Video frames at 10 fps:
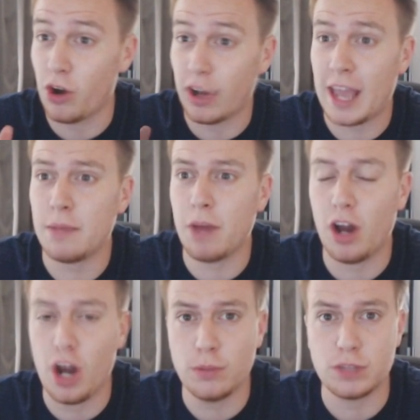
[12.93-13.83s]
We've got a game
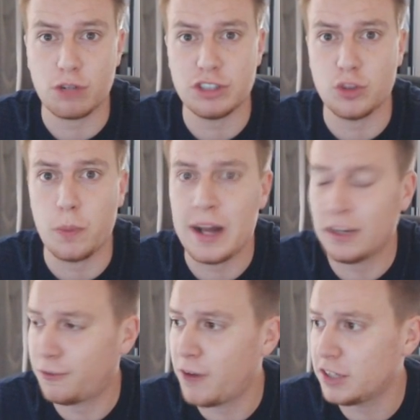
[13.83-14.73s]
at home to Crystal
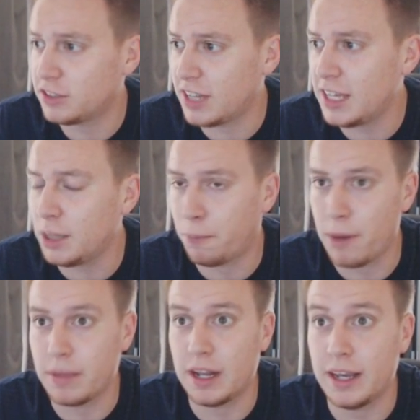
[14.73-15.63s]
Palace first in the
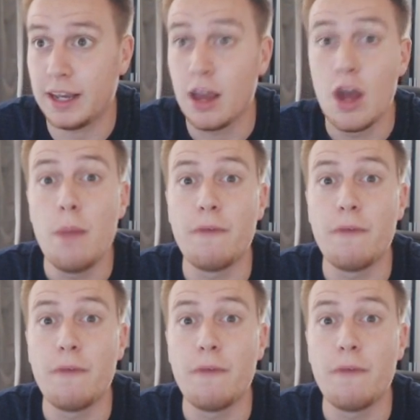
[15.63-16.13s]
Premier League